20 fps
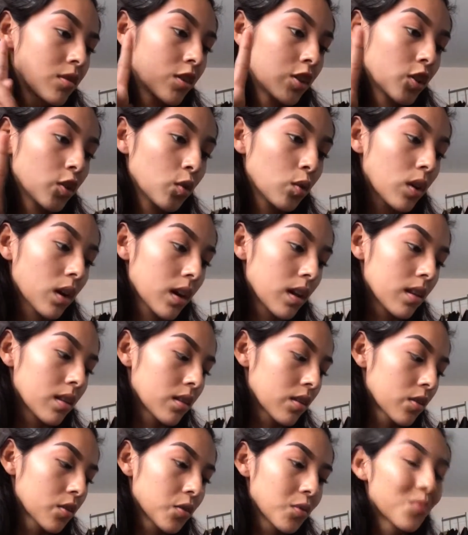two colors,
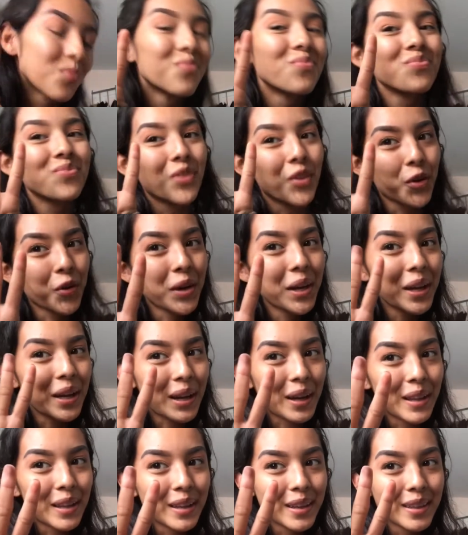three
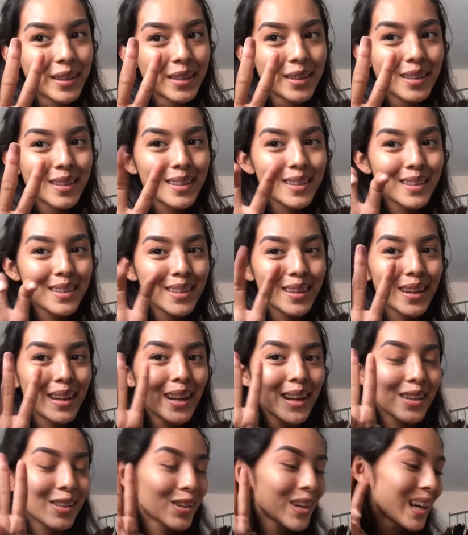colors, the
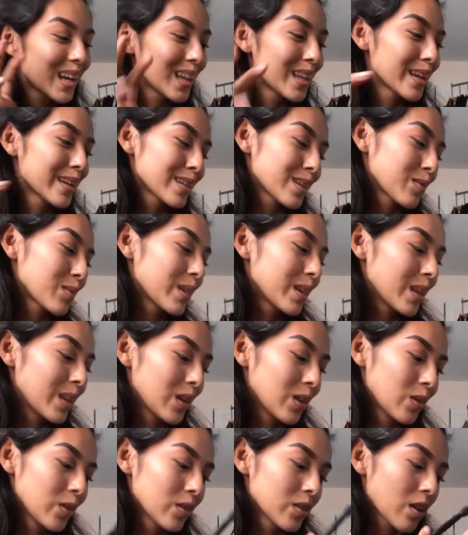next three colors I'm gonna
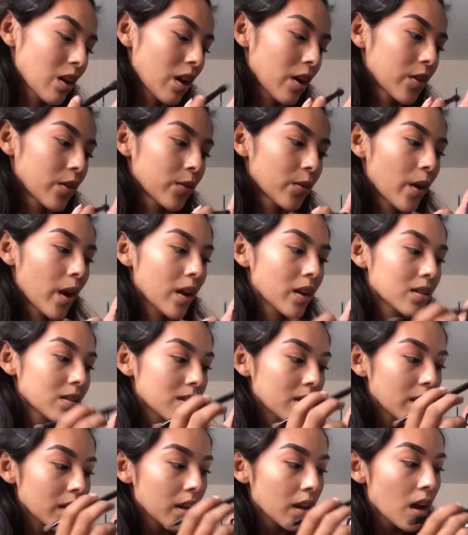use are
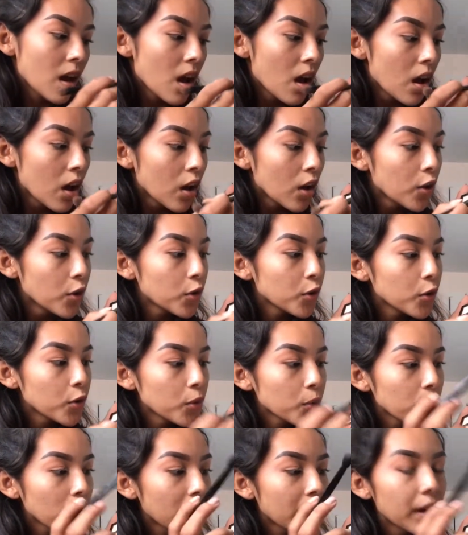Roxy, New
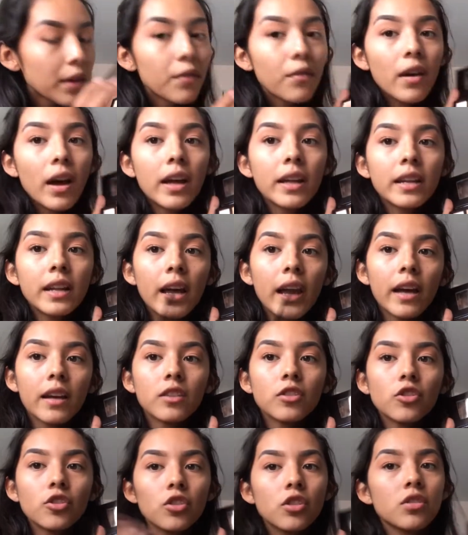Wave, and
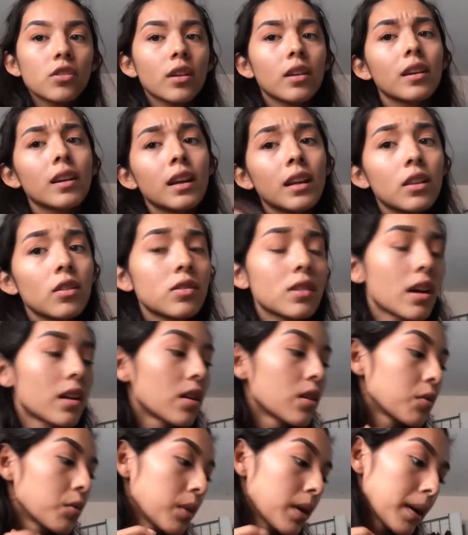Edge, just like nip the side
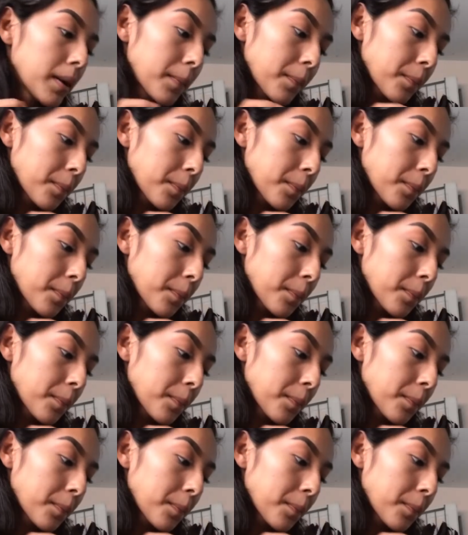of the wave.